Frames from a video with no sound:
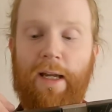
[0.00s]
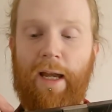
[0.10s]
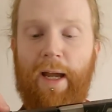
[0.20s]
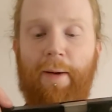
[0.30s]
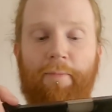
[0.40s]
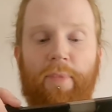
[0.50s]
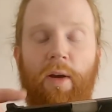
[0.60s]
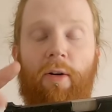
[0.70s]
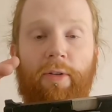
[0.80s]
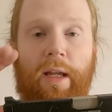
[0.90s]

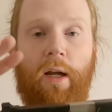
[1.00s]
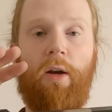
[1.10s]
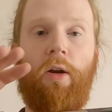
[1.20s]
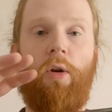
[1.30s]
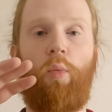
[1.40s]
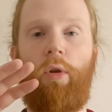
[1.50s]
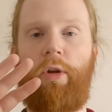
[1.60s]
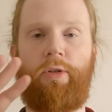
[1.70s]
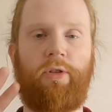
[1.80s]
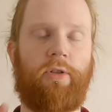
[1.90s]
onto here will
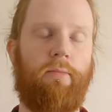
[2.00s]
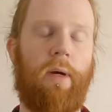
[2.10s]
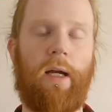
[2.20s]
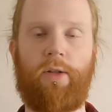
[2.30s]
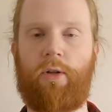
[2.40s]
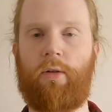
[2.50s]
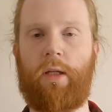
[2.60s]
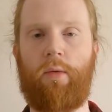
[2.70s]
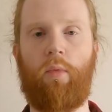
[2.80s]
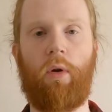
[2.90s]
not just
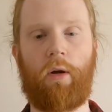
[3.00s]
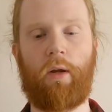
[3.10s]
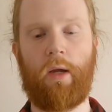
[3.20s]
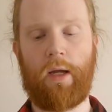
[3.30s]
magically work.